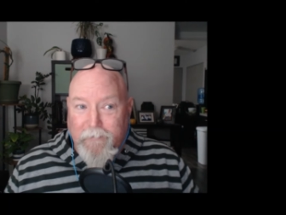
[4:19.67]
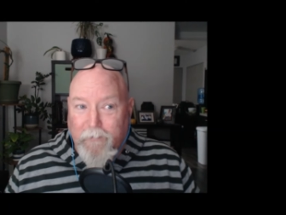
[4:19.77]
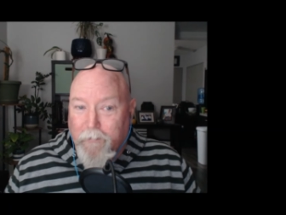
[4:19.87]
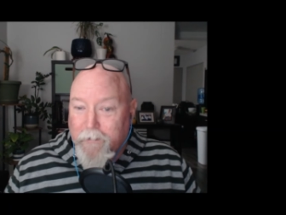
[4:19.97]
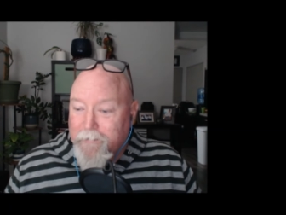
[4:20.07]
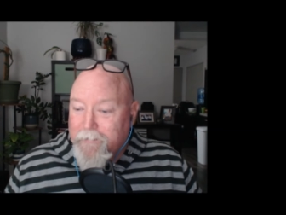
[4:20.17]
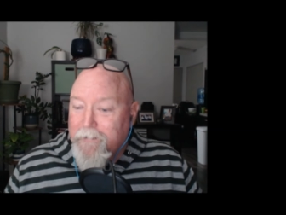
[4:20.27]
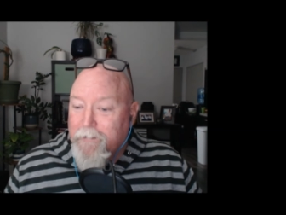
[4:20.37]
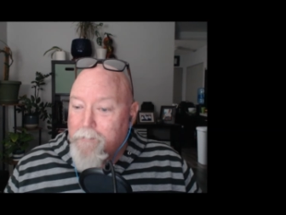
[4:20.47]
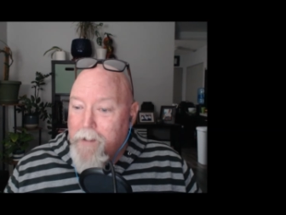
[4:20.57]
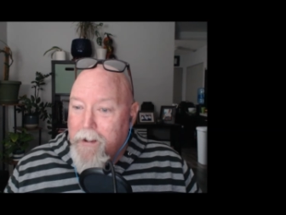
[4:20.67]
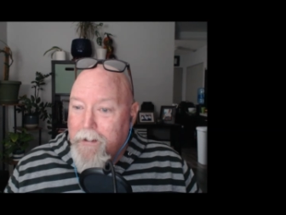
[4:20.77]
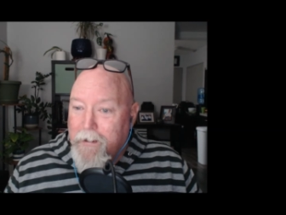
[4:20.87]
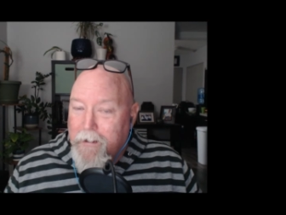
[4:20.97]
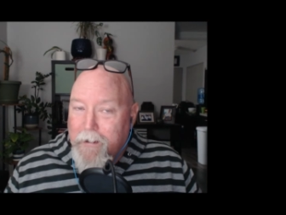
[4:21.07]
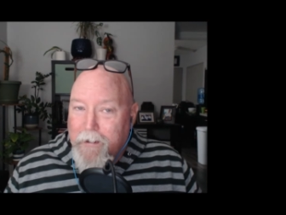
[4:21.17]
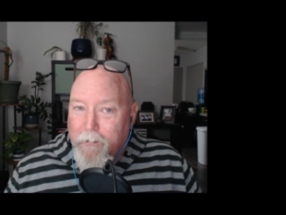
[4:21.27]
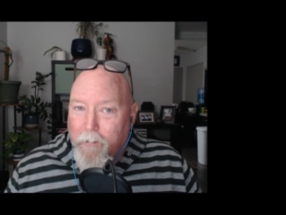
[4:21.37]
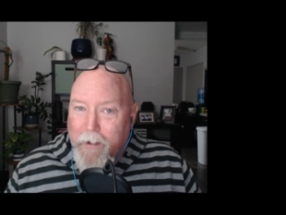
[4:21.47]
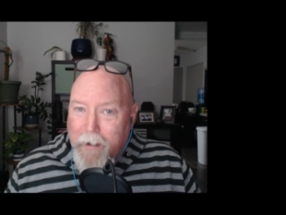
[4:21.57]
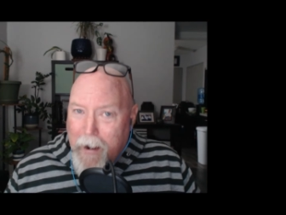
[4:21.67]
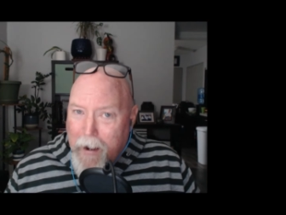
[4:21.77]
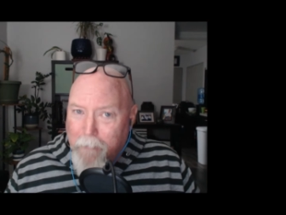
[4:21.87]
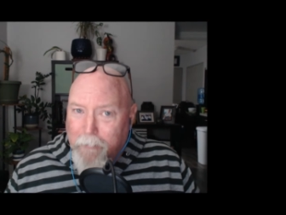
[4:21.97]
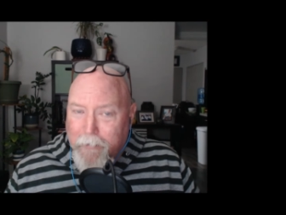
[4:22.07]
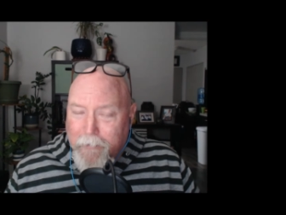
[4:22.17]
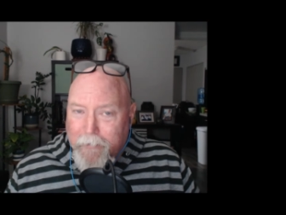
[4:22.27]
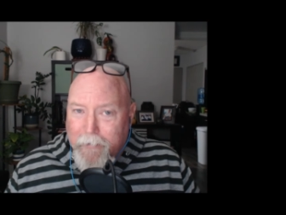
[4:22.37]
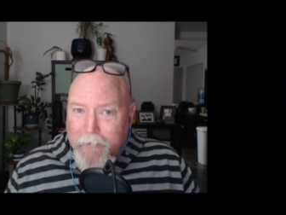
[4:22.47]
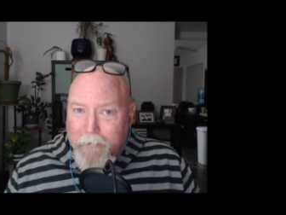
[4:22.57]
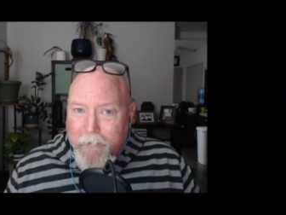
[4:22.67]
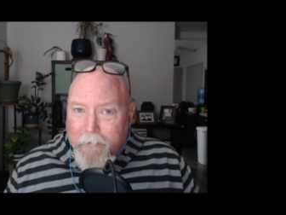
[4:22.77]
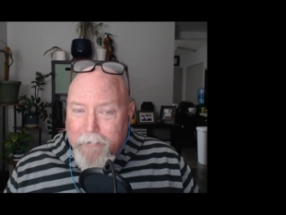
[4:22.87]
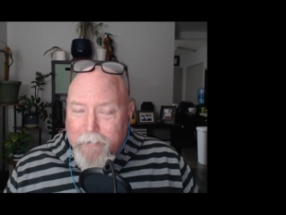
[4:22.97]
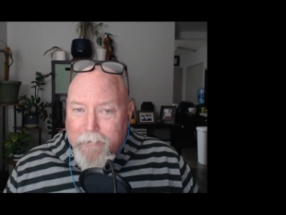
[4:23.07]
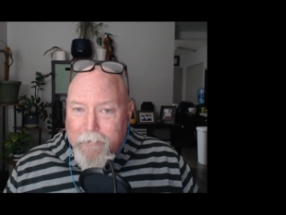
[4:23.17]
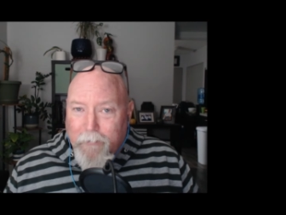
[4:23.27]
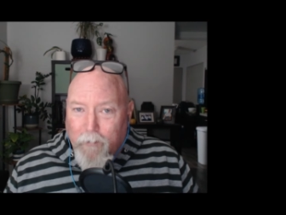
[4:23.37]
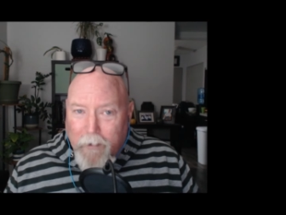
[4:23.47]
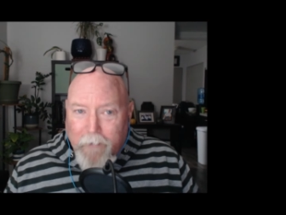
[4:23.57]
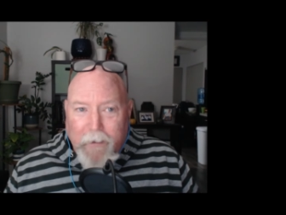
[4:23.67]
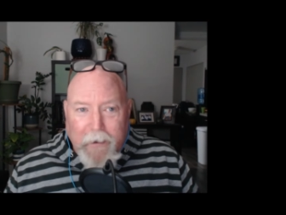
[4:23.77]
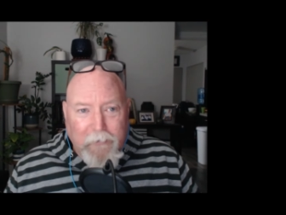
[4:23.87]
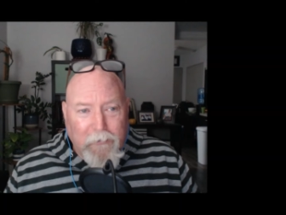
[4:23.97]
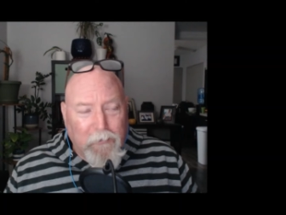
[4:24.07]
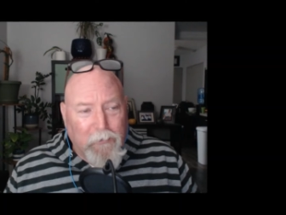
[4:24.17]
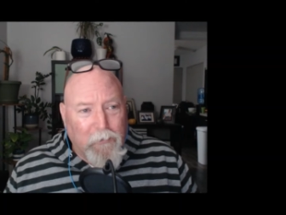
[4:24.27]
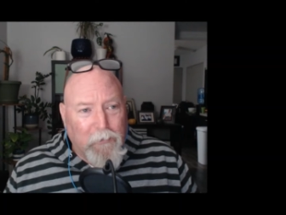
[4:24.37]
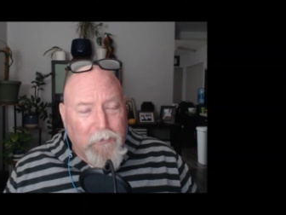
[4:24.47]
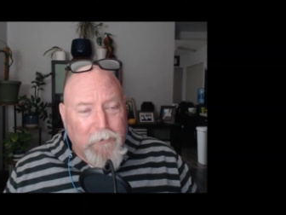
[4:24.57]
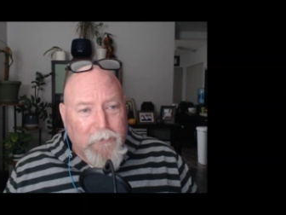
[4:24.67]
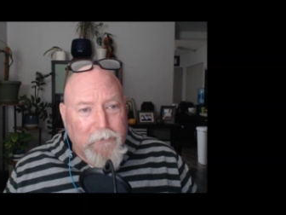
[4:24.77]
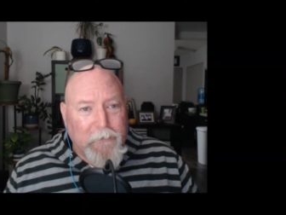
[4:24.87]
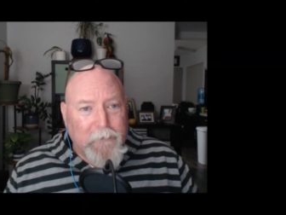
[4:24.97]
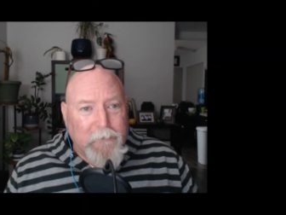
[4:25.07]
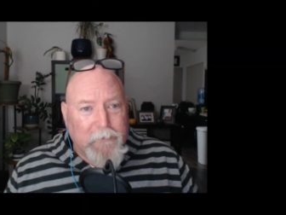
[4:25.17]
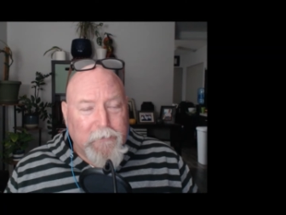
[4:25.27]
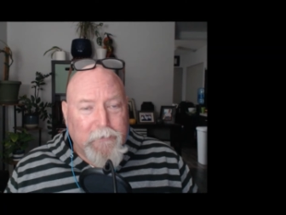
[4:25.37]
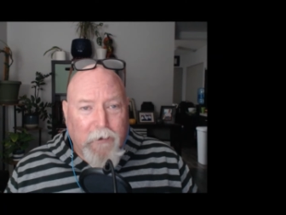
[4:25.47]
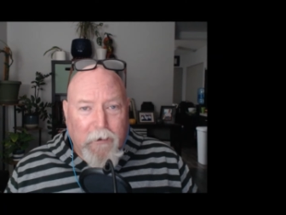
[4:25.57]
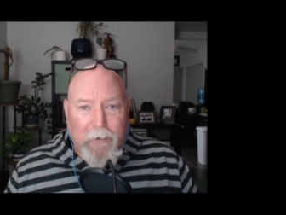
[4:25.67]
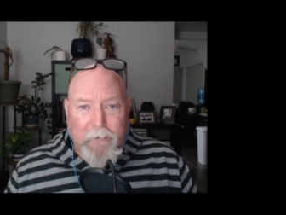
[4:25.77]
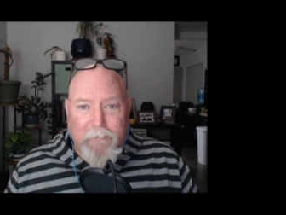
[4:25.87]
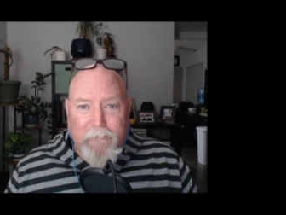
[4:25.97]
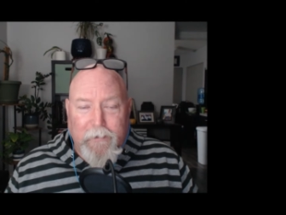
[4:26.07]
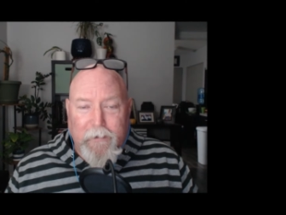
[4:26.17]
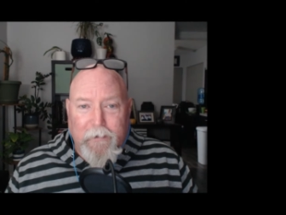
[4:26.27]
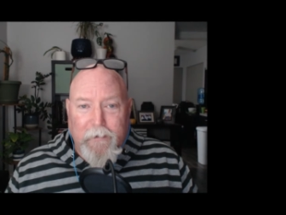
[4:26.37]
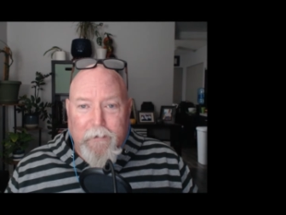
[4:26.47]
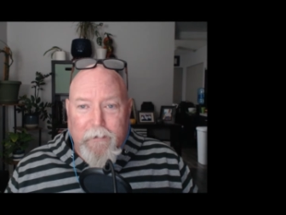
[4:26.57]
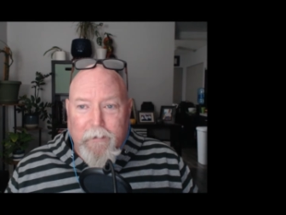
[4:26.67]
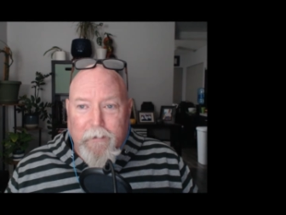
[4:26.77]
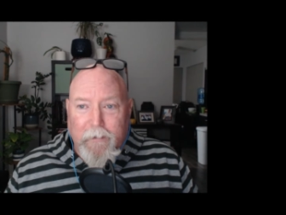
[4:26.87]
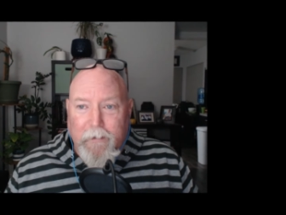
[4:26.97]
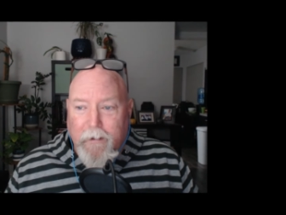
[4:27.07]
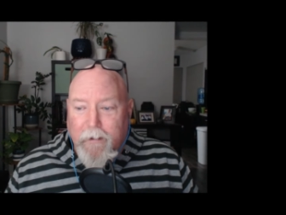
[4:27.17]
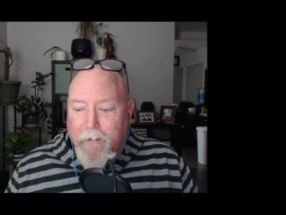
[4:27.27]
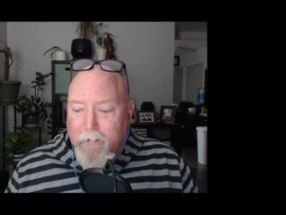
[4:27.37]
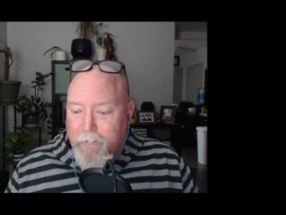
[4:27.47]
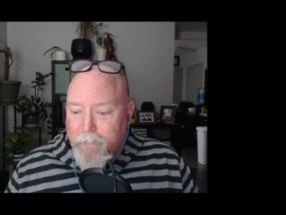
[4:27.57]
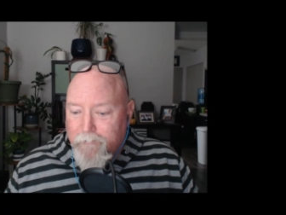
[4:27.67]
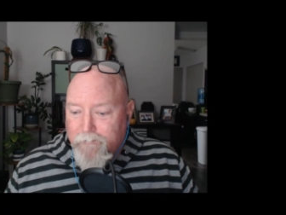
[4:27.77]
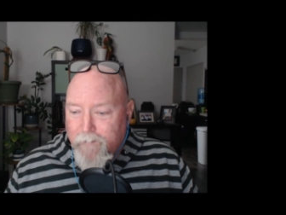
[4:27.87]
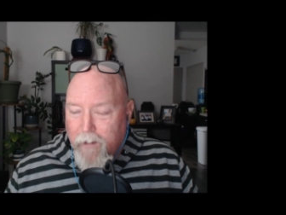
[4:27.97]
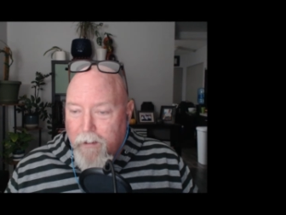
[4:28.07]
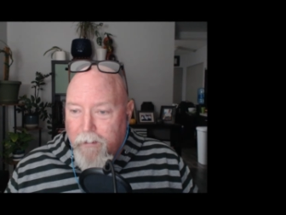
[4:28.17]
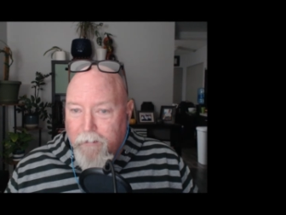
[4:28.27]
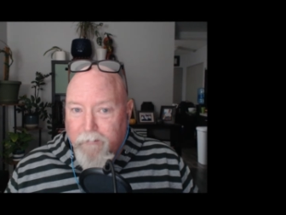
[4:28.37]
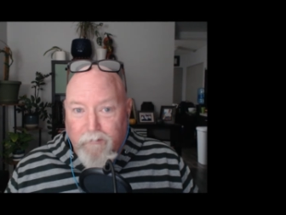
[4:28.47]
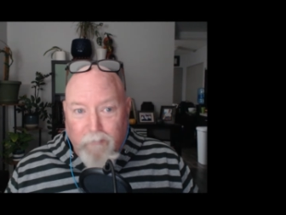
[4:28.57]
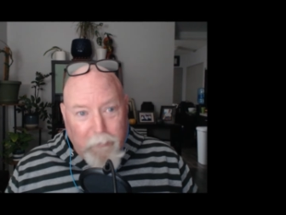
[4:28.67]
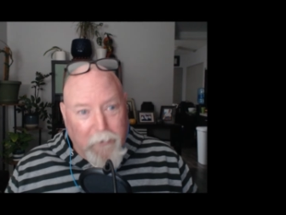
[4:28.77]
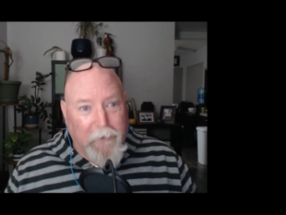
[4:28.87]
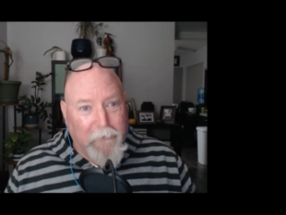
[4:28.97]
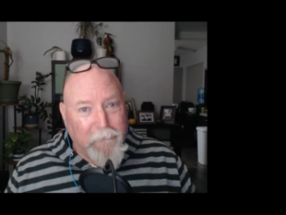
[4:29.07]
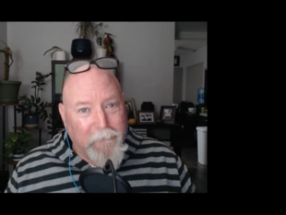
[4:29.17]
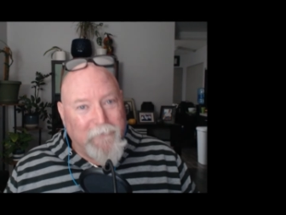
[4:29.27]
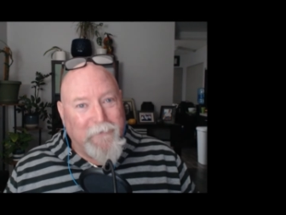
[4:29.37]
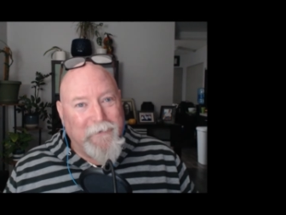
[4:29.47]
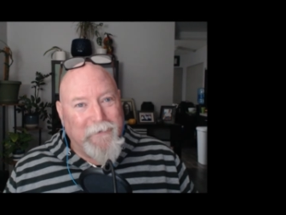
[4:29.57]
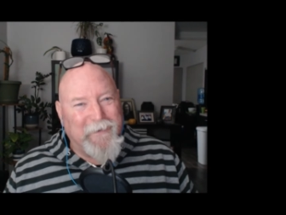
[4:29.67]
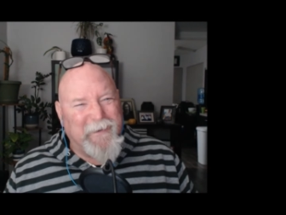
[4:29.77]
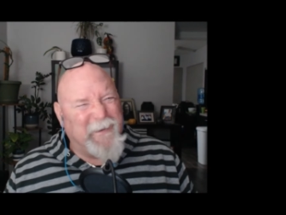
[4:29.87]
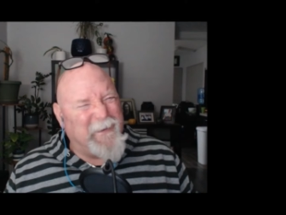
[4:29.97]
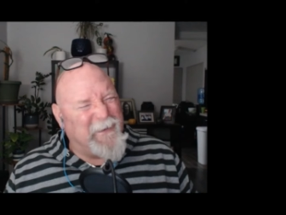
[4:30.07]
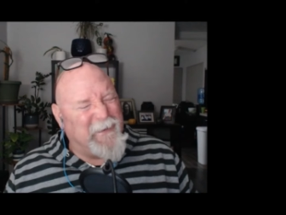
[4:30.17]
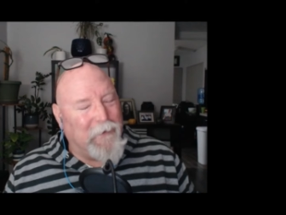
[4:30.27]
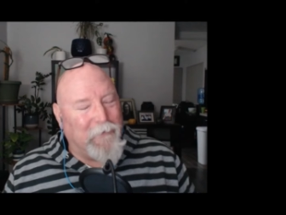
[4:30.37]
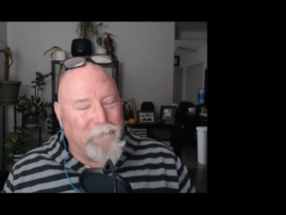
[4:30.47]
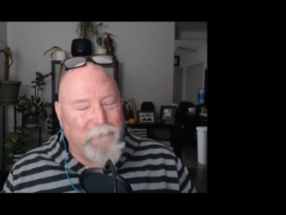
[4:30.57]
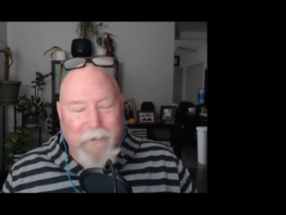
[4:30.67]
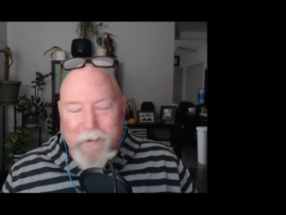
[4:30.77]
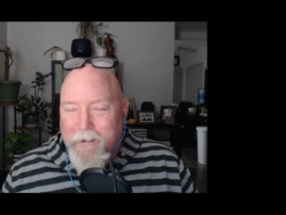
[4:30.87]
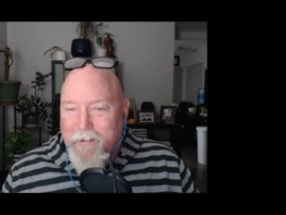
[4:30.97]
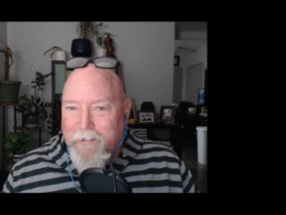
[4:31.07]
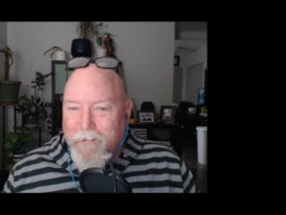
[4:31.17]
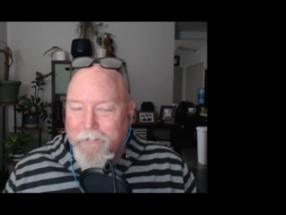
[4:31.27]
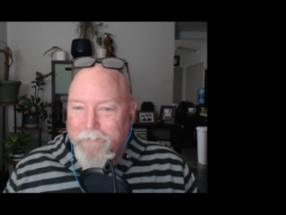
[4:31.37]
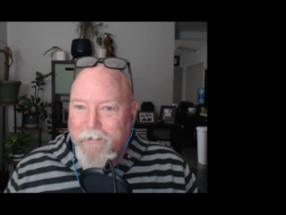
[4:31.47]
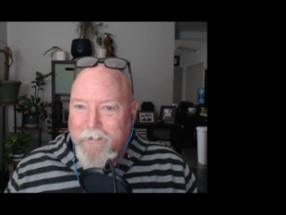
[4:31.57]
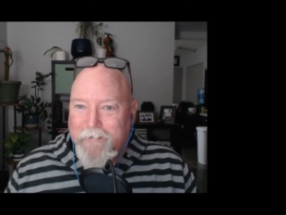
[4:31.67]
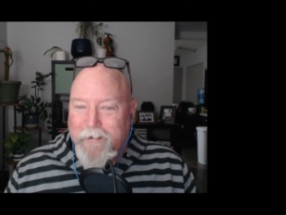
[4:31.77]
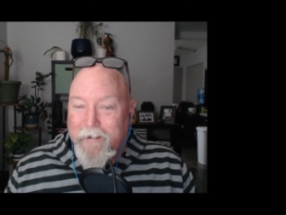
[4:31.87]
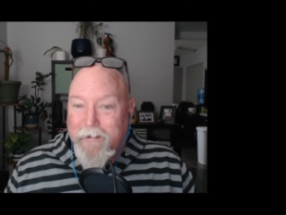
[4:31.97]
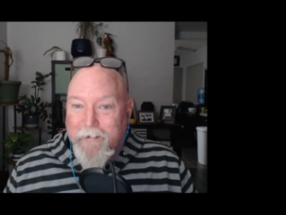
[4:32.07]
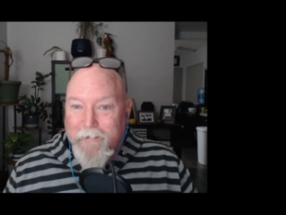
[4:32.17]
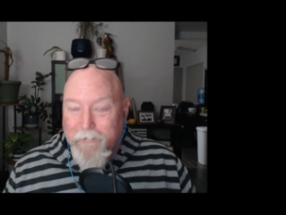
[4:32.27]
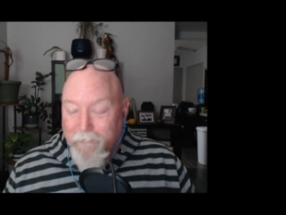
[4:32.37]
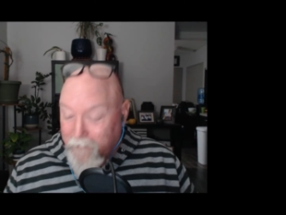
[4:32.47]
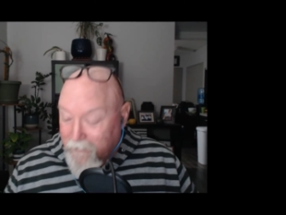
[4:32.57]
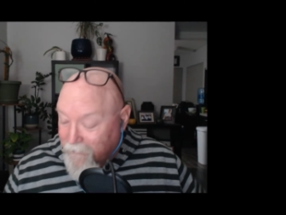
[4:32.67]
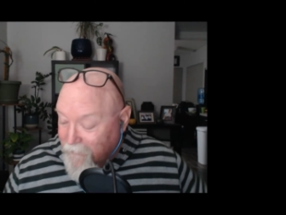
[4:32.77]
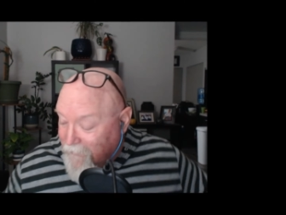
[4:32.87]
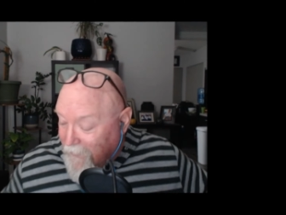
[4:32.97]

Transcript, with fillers: So we're going to see the men, what happened, what did they do to cause uh, the stripping of their V C, their V Cs